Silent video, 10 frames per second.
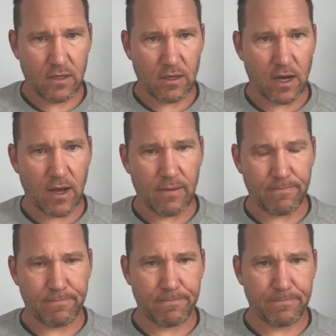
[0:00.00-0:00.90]

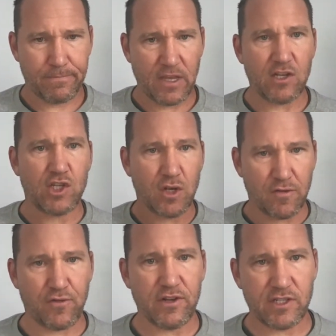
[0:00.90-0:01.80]
into your
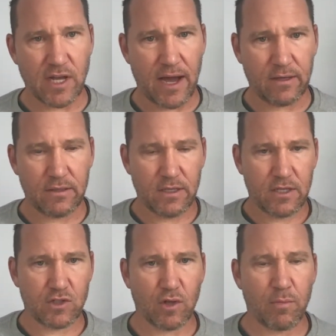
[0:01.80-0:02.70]
freestyle. So the